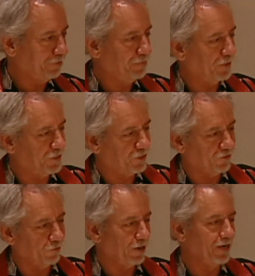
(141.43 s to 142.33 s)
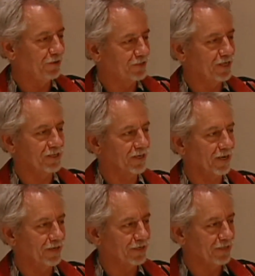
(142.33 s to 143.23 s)
we built this for a radio station
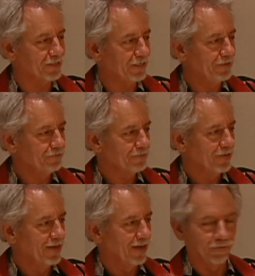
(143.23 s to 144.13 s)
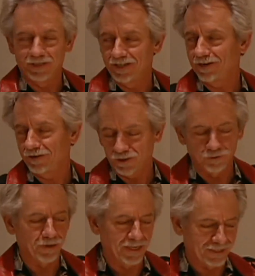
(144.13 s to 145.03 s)
contest, and we did it in two
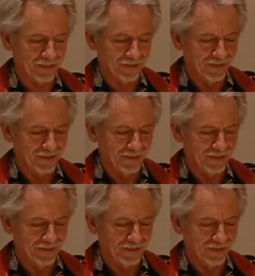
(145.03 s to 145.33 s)
weeks.